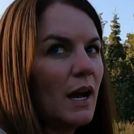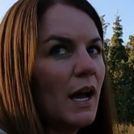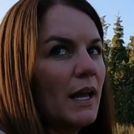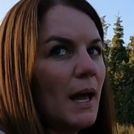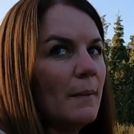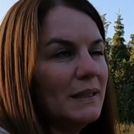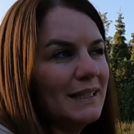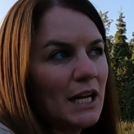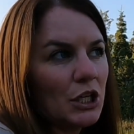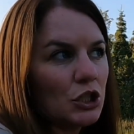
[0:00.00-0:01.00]
I am in a
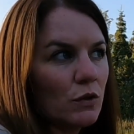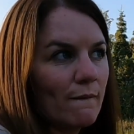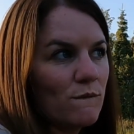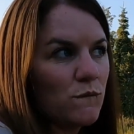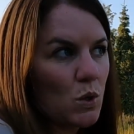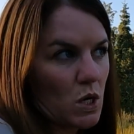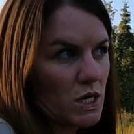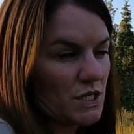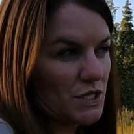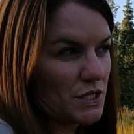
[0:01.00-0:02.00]
national
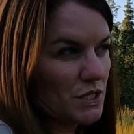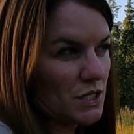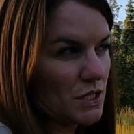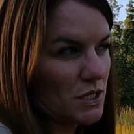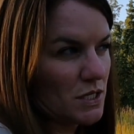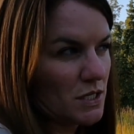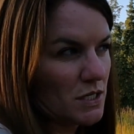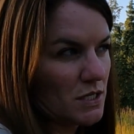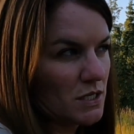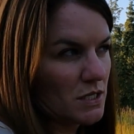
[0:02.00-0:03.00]
forest.
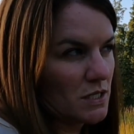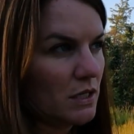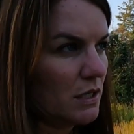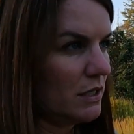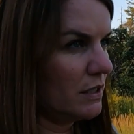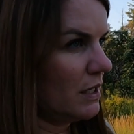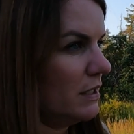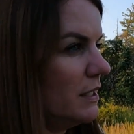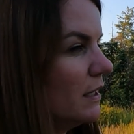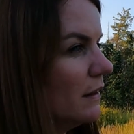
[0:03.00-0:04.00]
Is
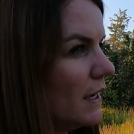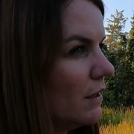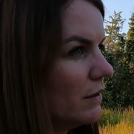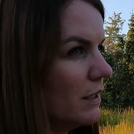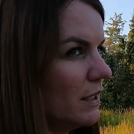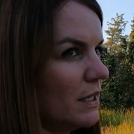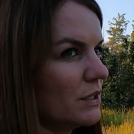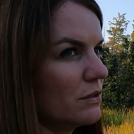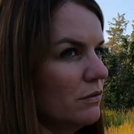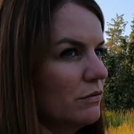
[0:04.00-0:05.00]
hunting allowed in a
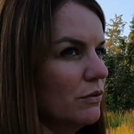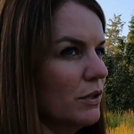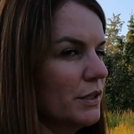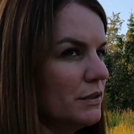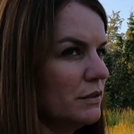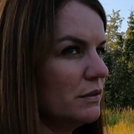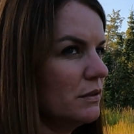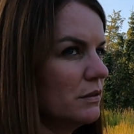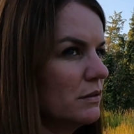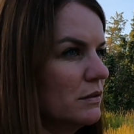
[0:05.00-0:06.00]
national forest?
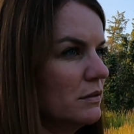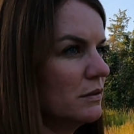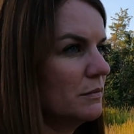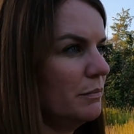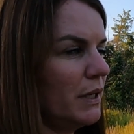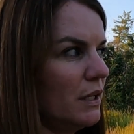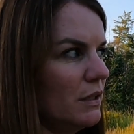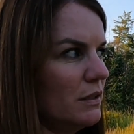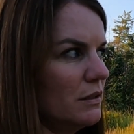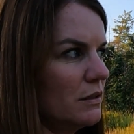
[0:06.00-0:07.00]

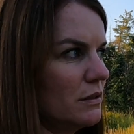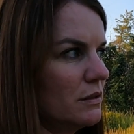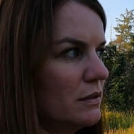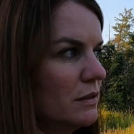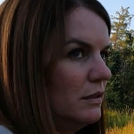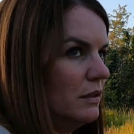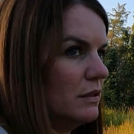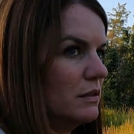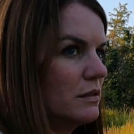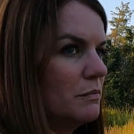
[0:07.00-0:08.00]
Because
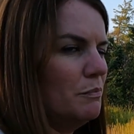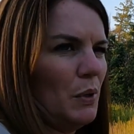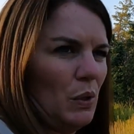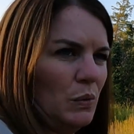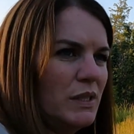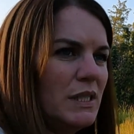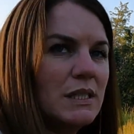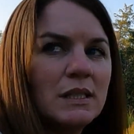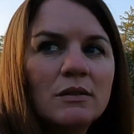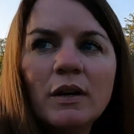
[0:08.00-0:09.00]
it's bow
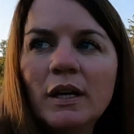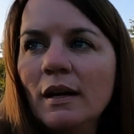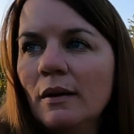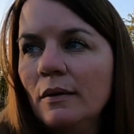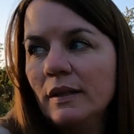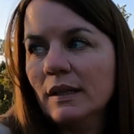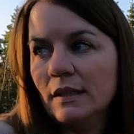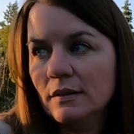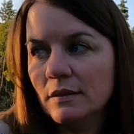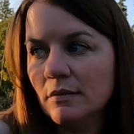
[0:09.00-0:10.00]
season right now. At
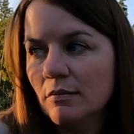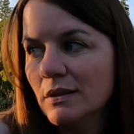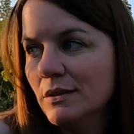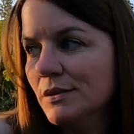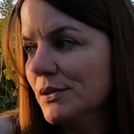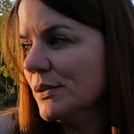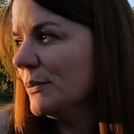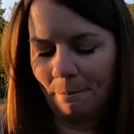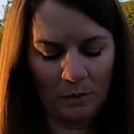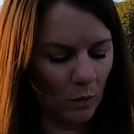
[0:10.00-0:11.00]
least it was
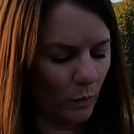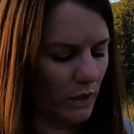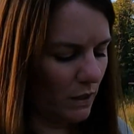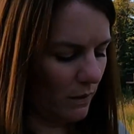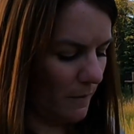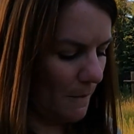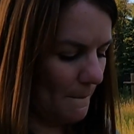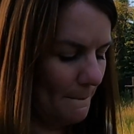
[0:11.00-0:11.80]
a week ago.